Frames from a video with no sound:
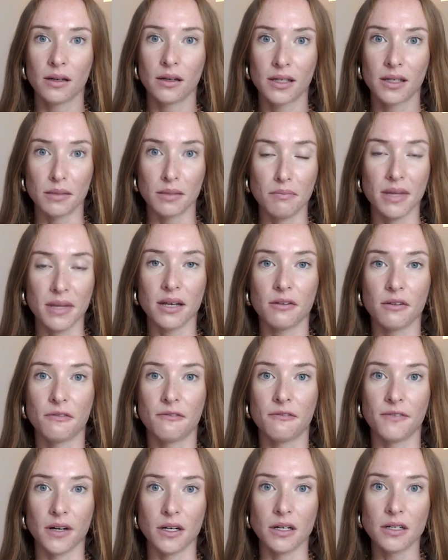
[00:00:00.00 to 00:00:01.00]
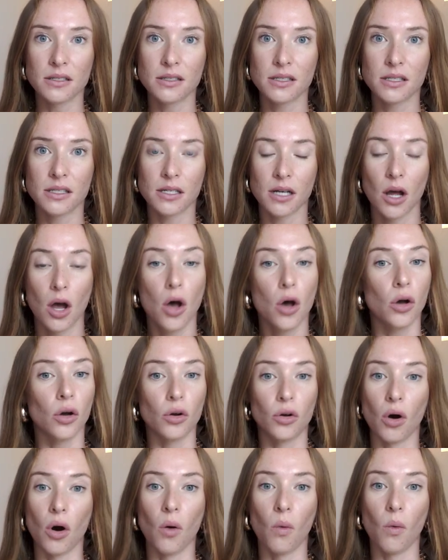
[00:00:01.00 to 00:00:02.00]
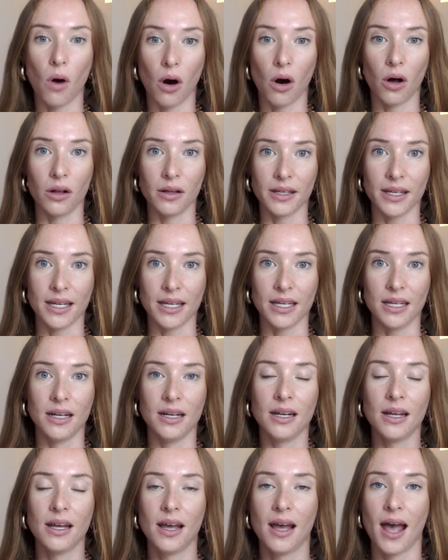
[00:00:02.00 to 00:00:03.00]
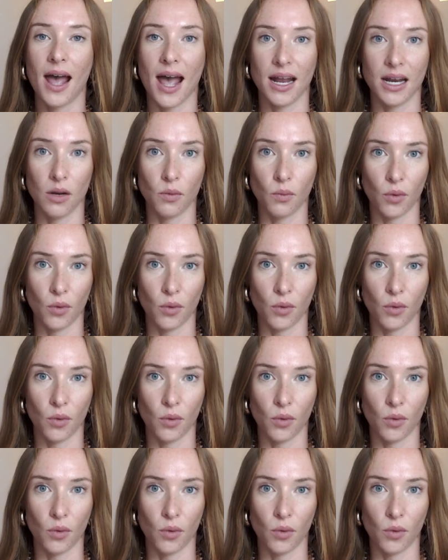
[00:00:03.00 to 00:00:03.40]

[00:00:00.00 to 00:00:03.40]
commit first, go all in, and